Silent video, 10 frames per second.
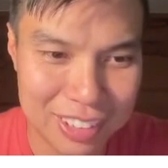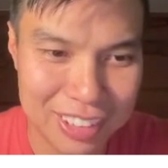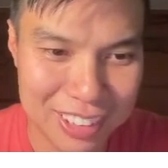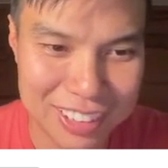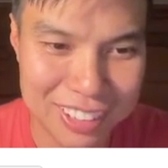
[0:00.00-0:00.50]

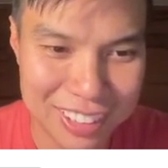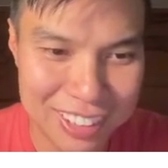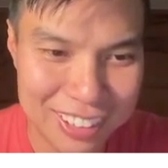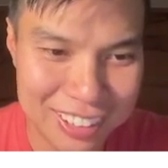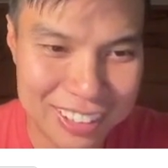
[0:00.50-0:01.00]

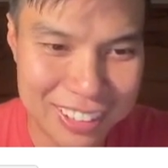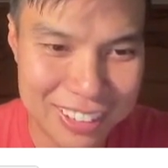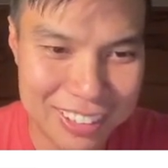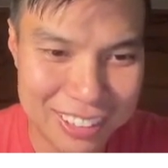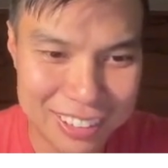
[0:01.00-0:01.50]

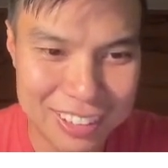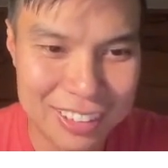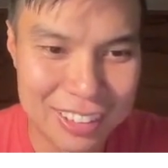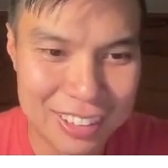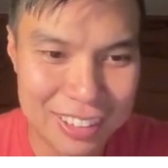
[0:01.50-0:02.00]

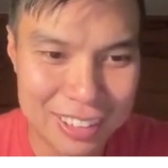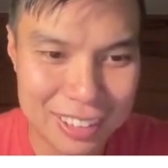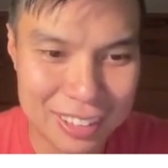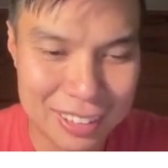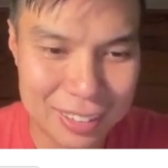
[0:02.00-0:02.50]

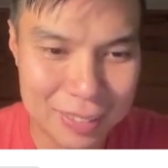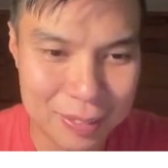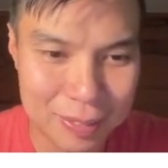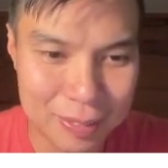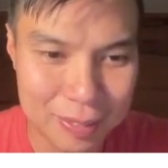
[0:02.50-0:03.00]

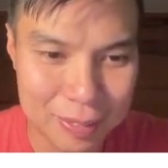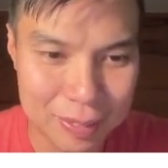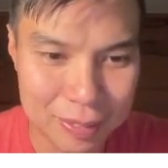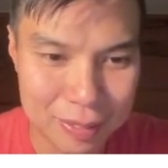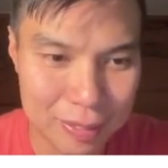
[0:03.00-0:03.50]

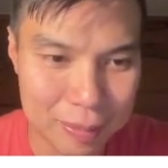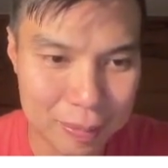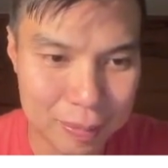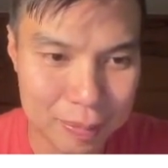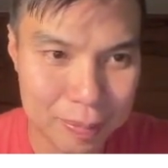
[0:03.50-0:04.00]

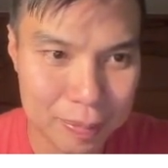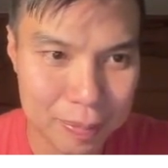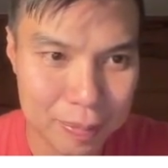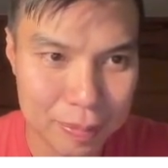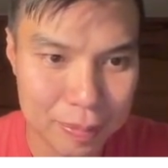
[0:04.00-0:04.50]

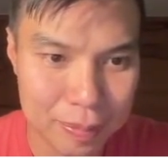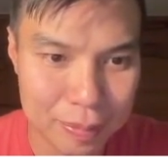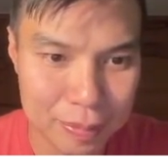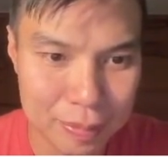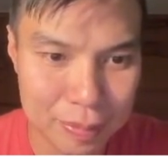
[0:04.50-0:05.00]
Nothing is said.